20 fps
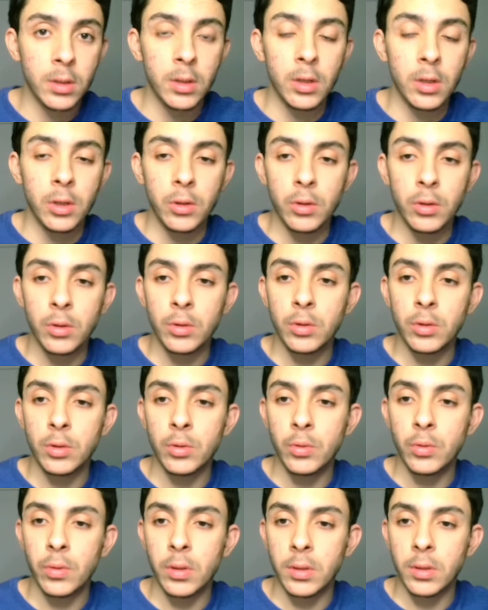you can
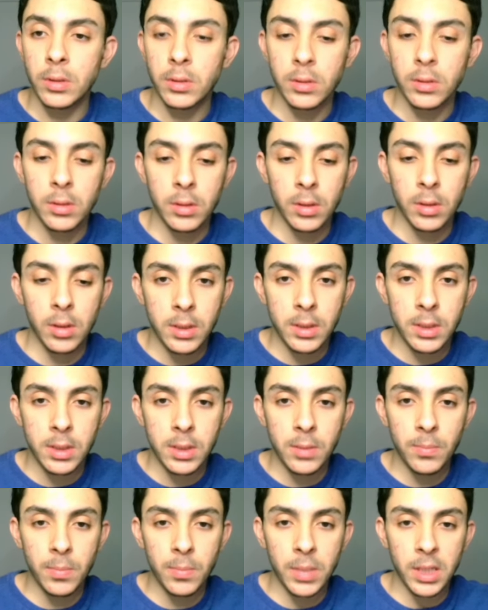do this
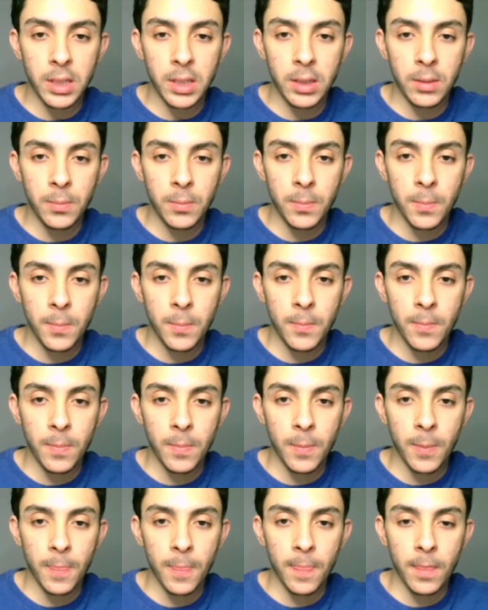simply
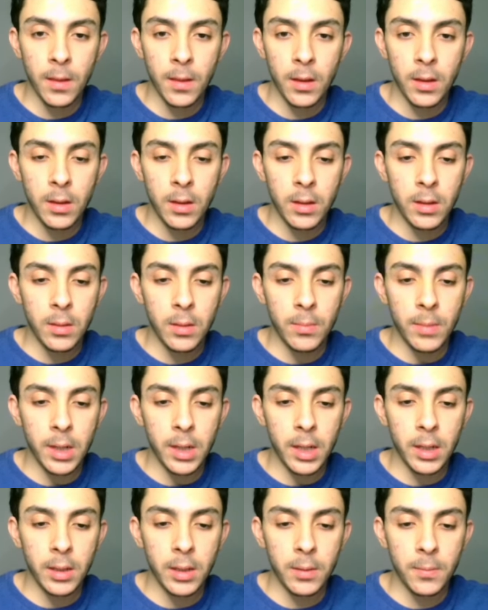
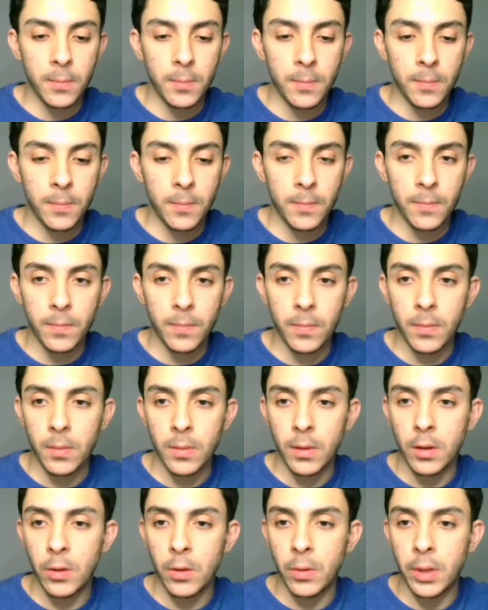by
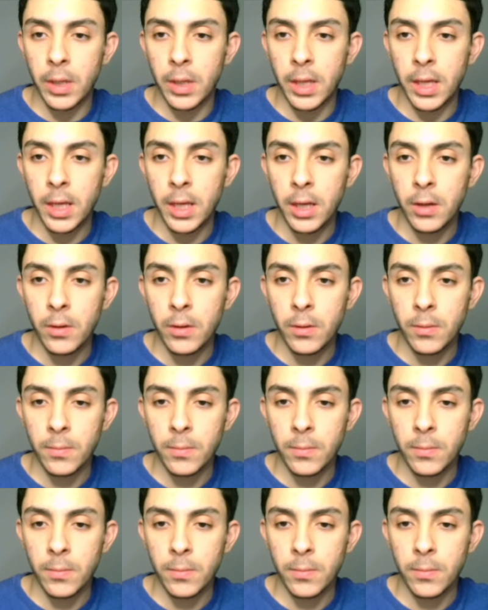going here,